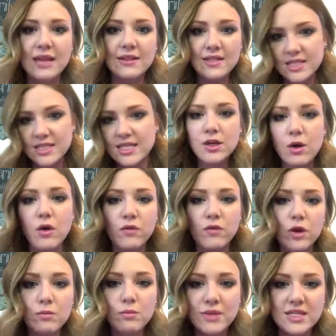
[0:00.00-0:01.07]
and a ceo of your
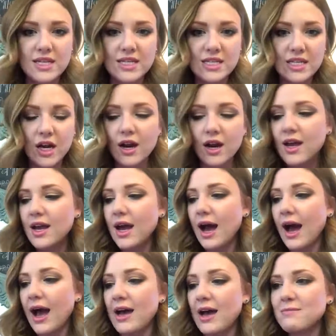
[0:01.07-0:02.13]
own business here
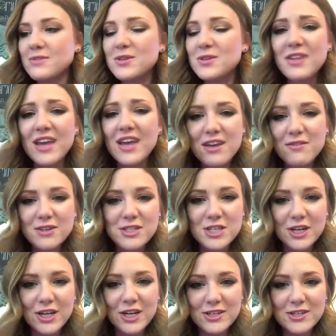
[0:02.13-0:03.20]
um, so thank you for sharing
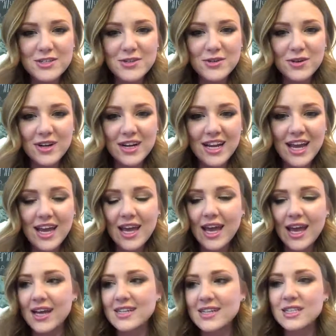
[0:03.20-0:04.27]
your story
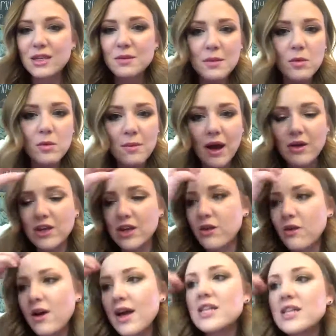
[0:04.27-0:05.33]
and a little bit more about you
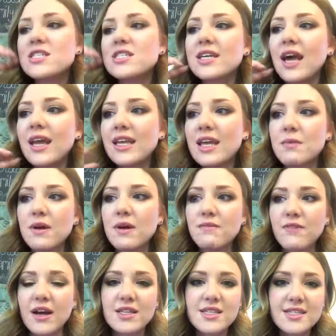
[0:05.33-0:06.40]
just to kind of keep it fun
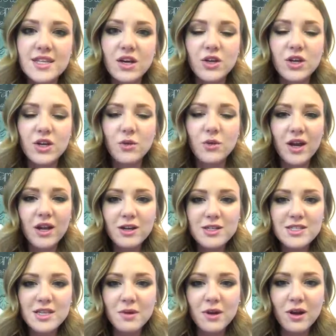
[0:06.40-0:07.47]
still you know what are your seminar
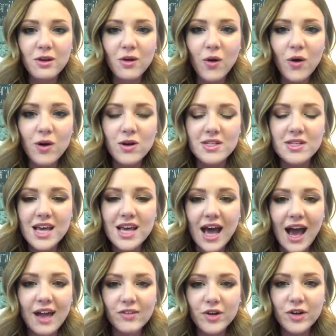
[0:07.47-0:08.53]
goals i've
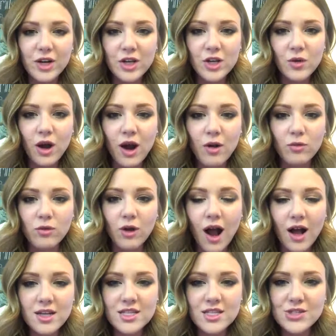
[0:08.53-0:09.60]
heard you are a rock
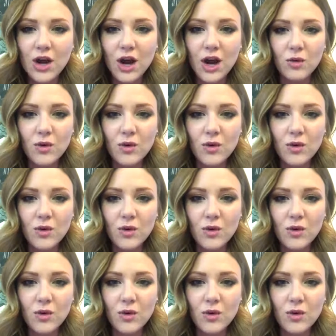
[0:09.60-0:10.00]
star with